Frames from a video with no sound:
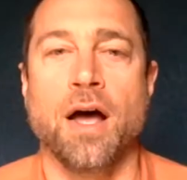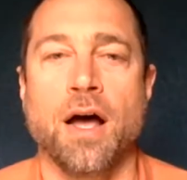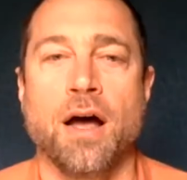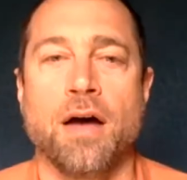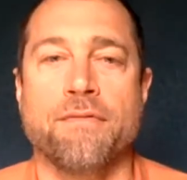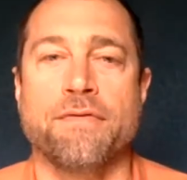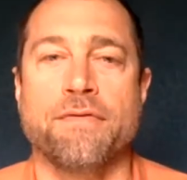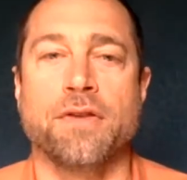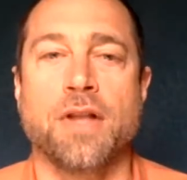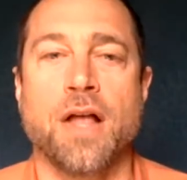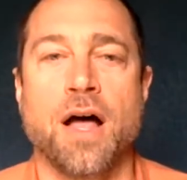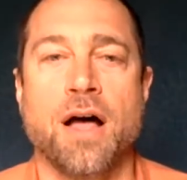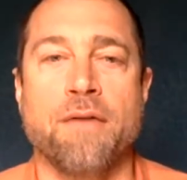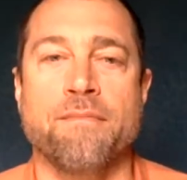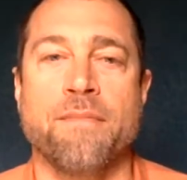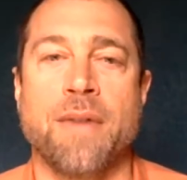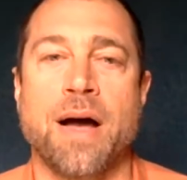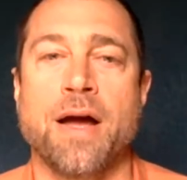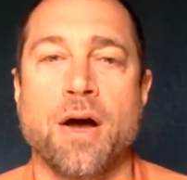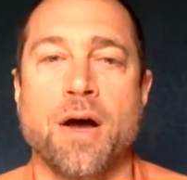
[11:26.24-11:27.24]
of love,
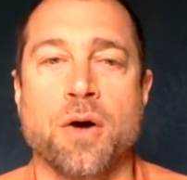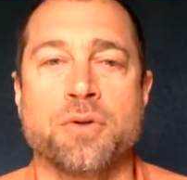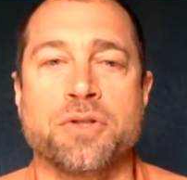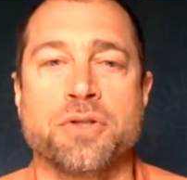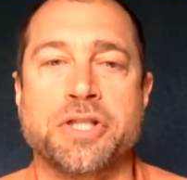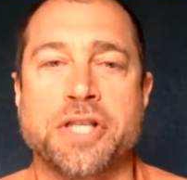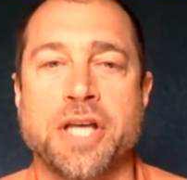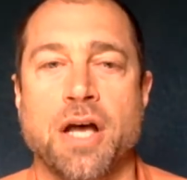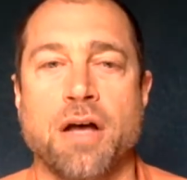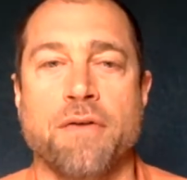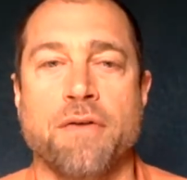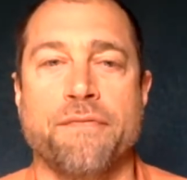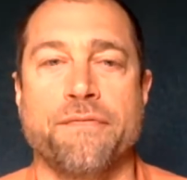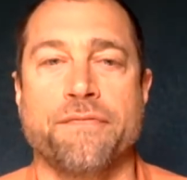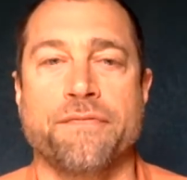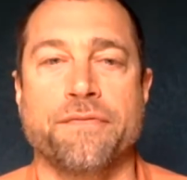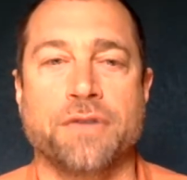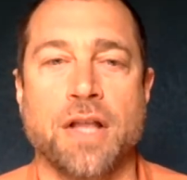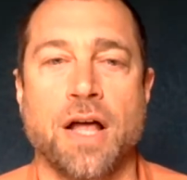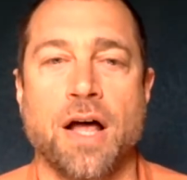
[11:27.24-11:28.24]
my own
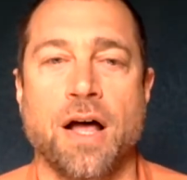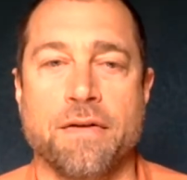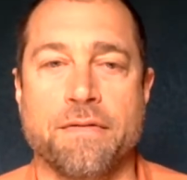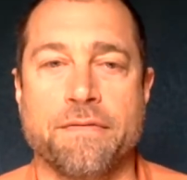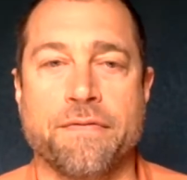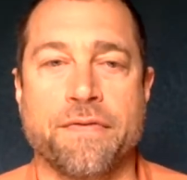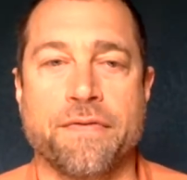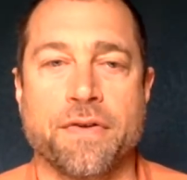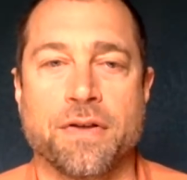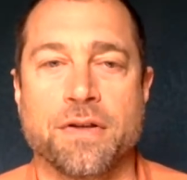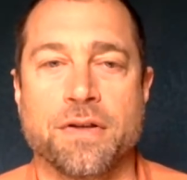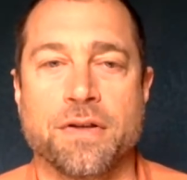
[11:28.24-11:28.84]
self-love.